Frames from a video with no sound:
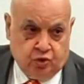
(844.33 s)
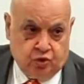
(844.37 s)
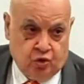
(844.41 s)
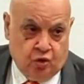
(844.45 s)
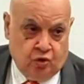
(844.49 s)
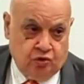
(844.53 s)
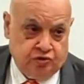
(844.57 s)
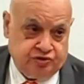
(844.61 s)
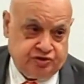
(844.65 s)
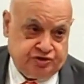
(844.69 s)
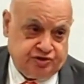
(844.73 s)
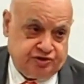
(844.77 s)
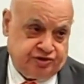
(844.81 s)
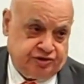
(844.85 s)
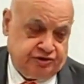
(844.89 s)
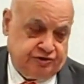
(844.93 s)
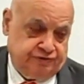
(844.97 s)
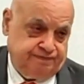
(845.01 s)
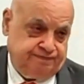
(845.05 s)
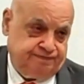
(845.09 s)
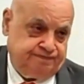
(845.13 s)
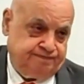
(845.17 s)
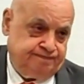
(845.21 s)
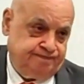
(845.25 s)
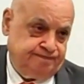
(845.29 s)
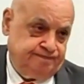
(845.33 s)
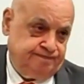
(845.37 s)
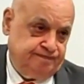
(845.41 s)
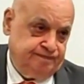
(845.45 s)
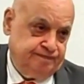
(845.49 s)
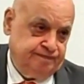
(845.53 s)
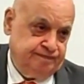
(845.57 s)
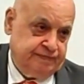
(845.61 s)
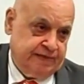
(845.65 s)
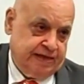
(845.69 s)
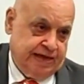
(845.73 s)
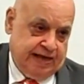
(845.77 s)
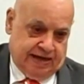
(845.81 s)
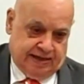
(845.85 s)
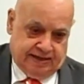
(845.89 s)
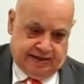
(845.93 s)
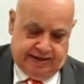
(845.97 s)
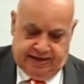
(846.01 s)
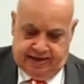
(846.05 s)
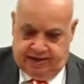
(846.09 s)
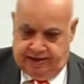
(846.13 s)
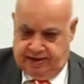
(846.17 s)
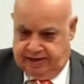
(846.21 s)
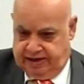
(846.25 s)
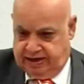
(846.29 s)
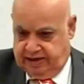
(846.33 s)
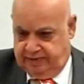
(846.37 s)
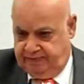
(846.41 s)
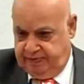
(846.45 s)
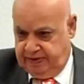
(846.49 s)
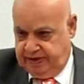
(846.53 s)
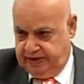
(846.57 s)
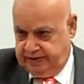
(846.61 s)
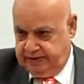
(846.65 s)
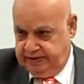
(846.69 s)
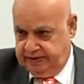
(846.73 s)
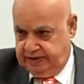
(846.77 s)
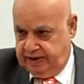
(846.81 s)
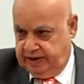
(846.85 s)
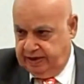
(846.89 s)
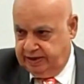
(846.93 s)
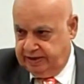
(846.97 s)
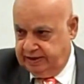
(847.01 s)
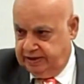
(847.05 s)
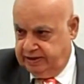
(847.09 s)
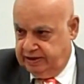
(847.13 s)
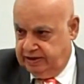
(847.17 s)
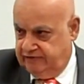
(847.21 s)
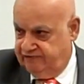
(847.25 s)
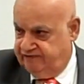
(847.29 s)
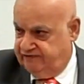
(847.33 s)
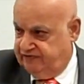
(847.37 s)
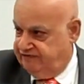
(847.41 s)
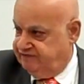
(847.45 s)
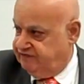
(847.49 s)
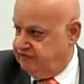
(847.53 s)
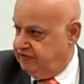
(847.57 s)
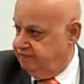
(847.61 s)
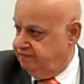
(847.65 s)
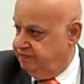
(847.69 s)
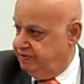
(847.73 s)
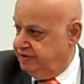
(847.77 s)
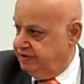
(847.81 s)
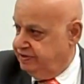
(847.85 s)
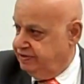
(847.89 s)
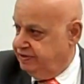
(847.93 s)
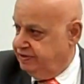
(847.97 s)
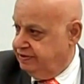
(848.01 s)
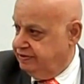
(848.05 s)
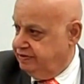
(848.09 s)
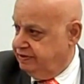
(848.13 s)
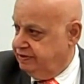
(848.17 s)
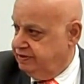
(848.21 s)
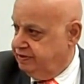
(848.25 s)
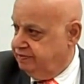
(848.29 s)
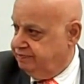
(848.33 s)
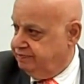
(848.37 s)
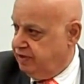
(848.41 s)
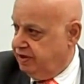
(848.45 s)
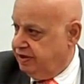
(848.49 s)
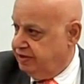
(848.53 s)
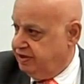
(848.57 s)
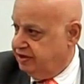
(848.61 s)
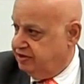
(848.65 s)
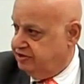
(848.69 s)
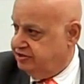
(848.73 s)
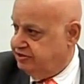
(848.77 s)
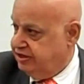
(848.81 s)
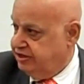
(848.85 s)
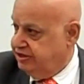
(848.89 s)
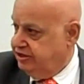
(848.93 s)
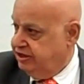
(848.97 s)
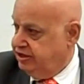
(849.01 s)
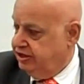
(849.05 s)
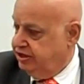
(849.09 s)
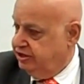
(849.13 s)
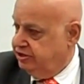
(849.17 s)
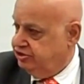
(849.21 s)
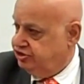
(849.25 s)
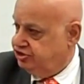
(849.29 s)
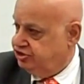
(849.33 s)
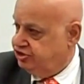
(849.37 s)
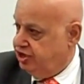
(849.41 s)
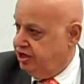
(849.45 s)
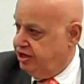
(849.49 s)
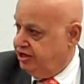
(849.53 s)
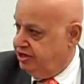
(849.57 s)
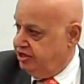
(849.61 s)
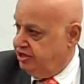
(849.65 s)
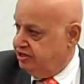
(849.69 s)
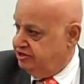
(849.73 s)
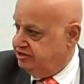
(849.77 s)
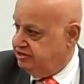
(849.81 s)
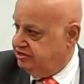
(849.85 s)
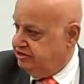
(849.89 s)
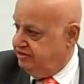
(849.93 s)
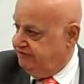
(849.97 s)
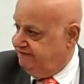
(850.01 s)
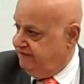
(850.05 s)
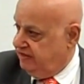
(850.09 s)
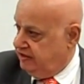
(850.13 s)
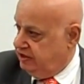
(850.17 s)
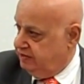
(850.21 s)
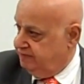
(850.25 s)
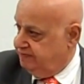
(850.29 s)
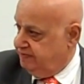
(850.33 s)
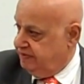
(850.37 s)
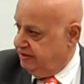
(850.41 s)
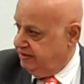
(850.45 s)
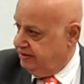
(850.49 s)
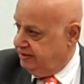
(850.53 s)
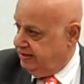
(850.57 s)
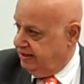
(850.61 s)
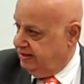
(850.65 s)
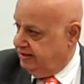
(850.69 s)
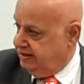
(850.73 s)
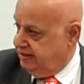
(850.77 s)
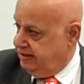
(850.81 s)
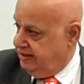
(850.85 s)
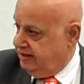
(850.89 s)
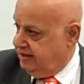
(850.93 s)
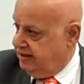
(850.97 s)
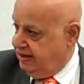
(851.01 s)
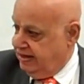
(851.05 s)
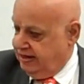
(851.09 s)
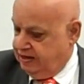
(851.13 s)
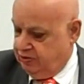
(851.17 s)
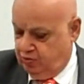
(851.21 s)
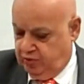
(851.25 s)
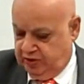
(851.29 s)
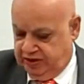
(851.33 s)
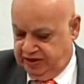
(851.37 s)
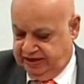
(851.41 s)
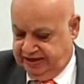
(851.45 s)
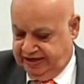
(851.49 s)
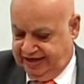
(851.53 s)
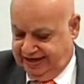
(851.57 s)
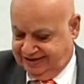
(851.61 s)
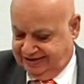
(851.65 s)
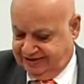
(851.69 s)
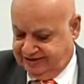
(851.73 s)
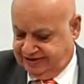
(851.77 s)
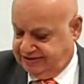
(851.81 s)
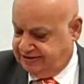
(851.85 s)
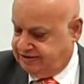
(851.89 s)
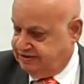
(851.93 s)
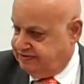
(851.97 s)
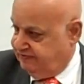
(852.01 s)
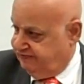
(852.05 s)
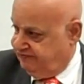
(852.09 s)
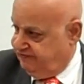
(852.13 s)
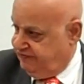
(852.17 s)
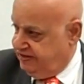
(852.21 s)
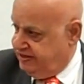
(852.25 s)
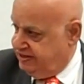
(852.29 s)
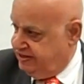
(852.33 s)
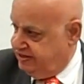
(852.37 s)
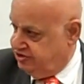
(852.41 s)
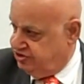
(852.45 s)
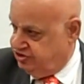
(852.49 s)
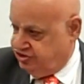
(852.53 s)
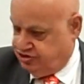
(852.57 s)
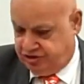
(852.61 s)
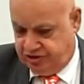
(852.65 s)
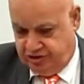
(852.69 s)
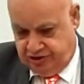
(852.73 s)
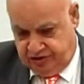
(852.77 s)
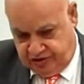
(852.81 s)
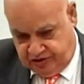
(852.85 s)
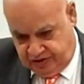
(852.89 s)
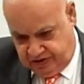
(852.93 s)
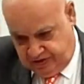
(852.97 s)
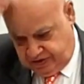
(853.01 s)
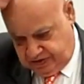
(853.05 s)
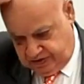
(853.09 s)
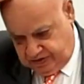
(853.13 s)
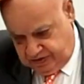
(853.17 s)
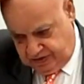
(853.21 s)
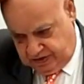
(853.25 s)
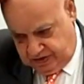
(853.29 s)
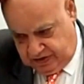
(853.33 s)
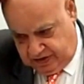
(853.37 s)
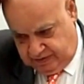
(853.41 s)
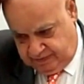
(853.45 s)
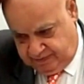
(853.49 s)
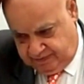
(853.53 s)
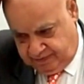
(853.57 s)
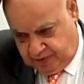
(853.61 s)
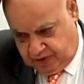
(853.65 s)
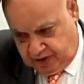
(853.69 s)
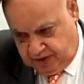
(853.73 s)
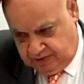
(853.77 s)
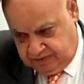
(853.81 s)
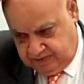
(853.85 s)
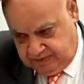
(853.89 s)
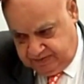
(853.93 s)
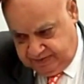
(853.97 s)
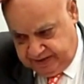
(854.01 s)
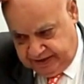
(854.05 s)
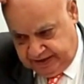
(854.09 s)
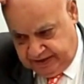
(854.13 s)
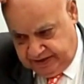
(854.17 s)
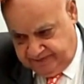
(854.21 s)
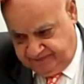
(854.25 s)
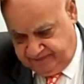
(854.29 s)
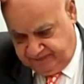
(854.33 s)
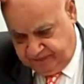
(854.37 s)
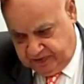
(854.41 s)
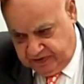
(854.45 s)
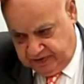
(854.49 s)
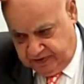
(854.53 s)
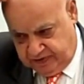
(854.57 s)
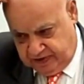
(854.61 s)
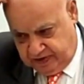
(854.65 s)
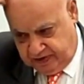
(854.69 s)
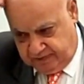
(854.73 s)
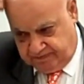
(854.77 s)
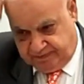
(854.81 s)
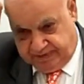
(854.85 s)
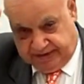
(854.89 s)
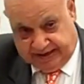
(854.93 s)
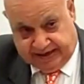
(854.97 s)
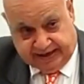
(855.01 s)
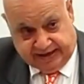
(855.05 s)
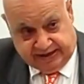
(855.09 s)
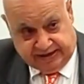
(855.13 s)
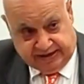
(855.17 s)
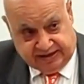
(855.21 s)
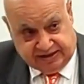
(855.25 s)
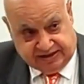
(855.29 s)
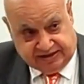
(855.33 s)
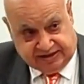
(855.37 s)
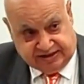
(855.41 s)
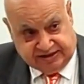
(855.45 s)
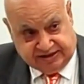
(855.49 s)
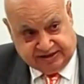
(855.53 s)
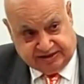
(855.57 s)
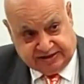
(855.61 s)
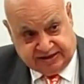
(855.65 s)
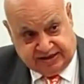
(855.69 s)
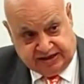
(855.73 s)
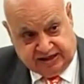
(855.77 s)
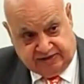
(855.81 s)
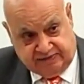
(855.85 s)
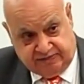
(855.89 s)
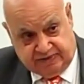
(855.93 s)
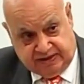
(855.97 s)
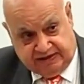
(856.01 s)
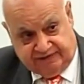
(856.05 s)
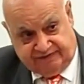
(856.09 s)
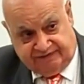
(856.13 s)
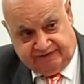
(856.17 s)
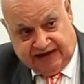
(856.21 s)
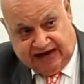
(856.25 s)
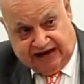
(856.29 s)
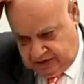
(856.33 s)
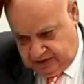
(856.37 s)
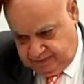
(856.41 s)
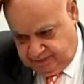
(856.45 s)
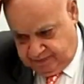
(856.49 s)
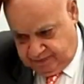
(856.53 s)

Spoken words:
coast. And they got about 150 billion products. And China is developing that. And when that's finished, probably their plan in sustainability for